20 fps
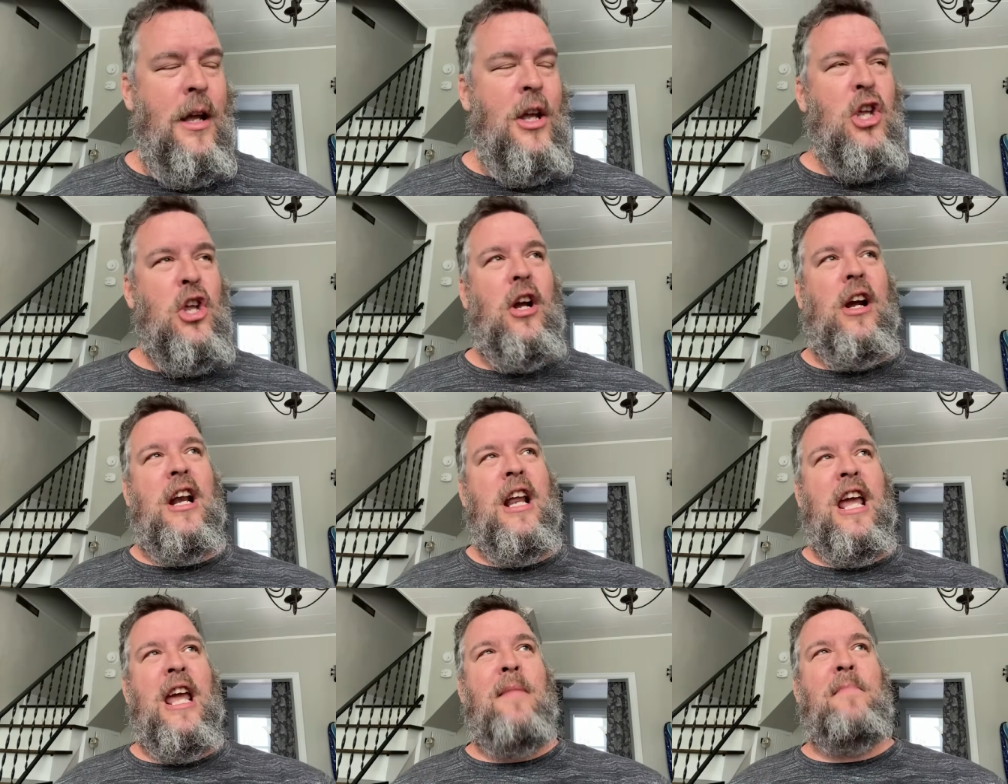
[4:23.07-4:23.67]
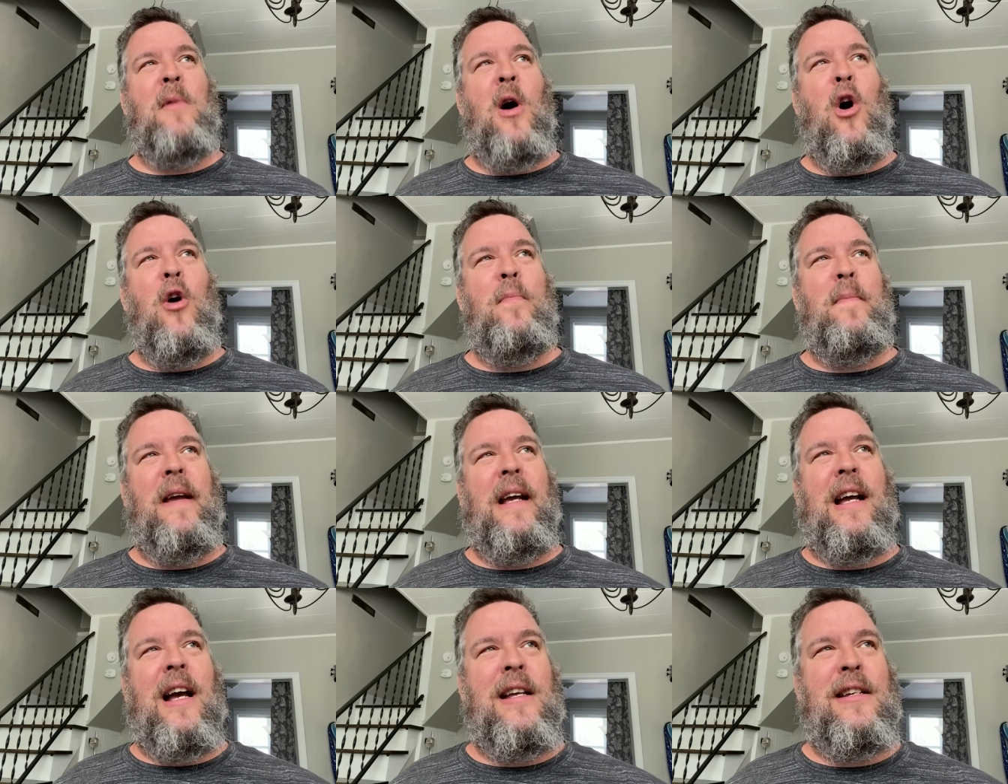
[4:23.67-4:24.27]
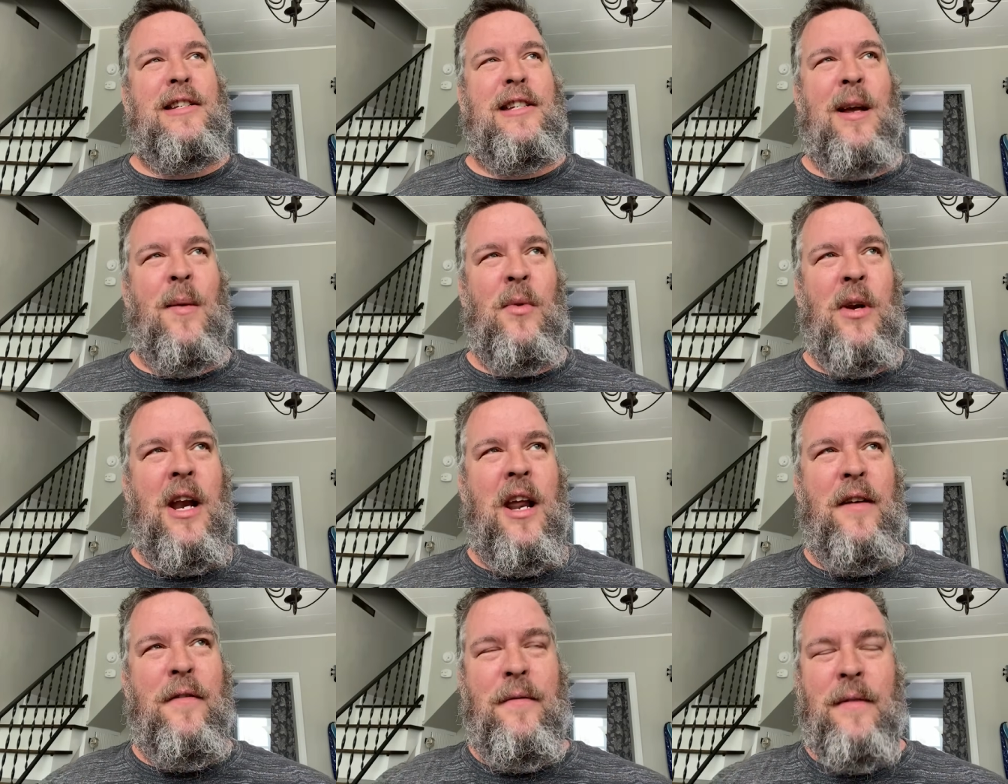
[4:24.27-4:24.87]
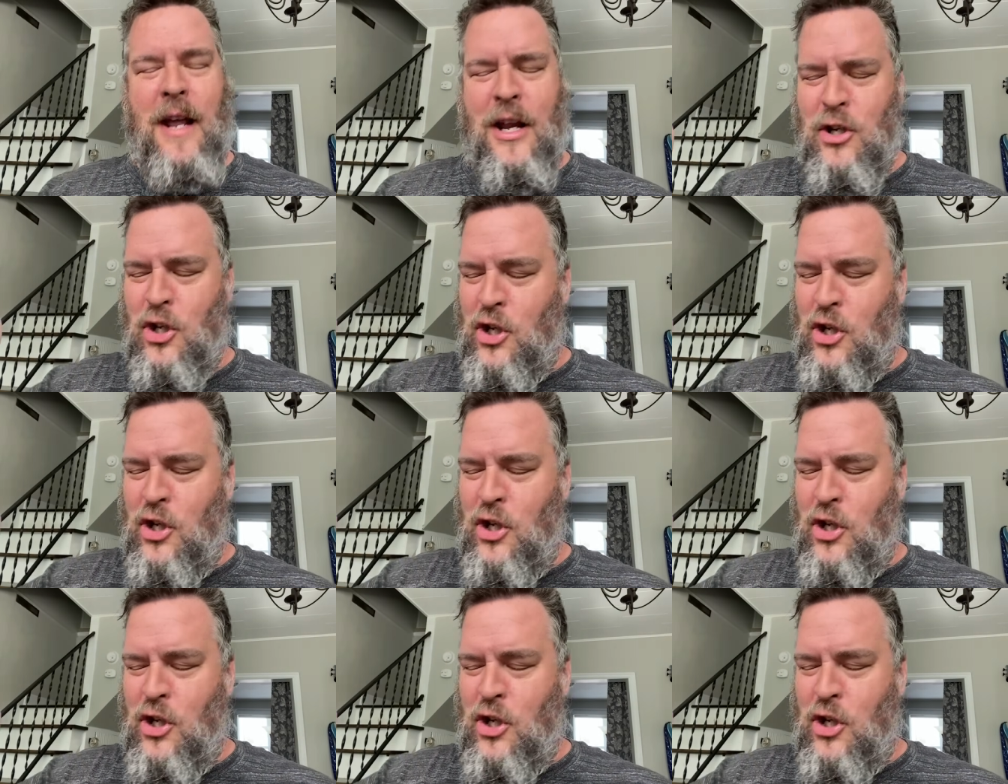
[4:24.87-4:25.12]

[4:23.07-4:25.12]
You're going to emote because someone in, in